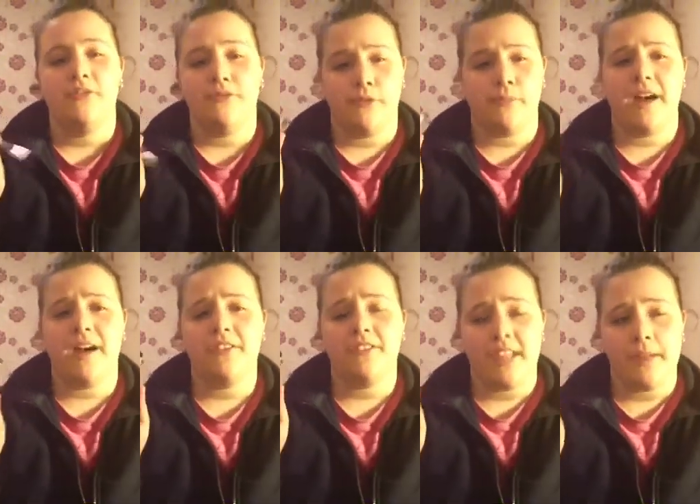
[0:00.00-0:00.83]
for
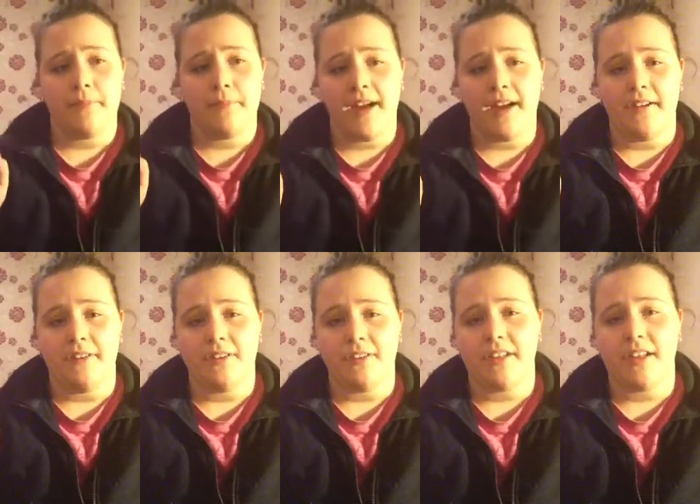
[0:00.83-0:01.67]
about
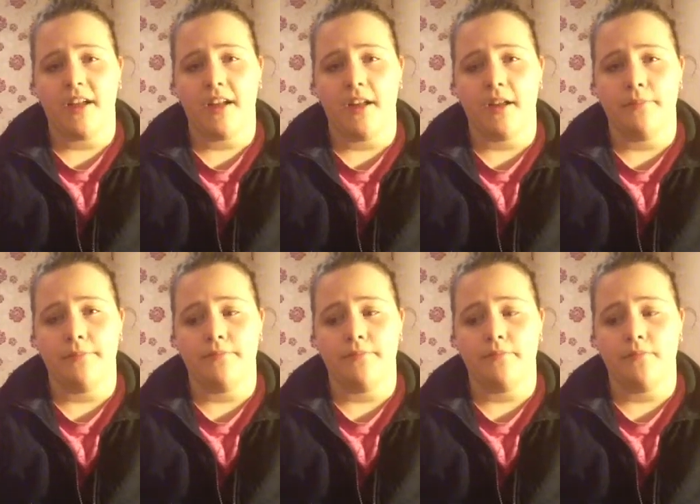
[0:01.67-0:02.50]
£10.